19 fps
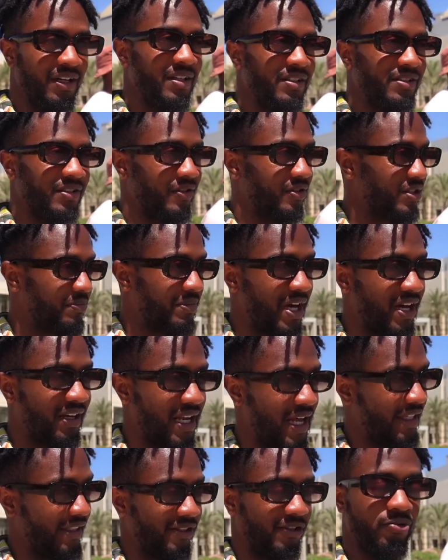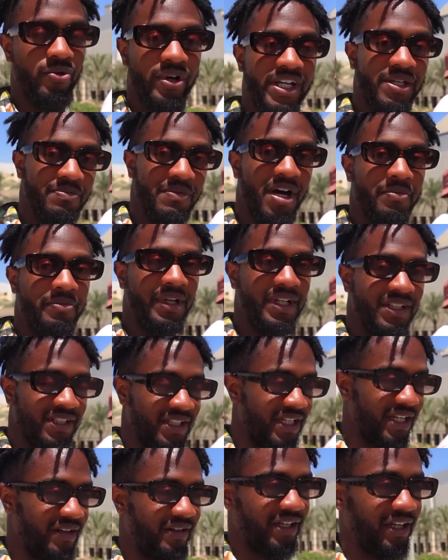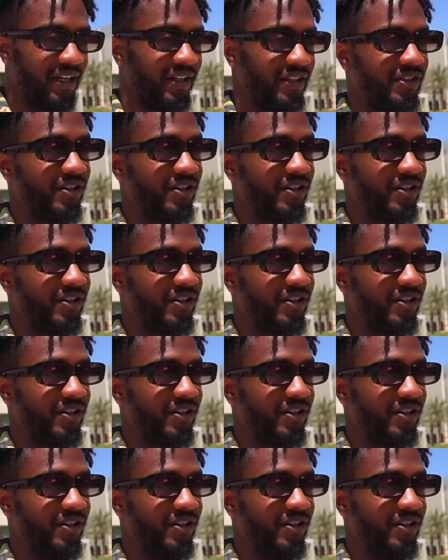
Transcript: So it's about like 20 mummies down there.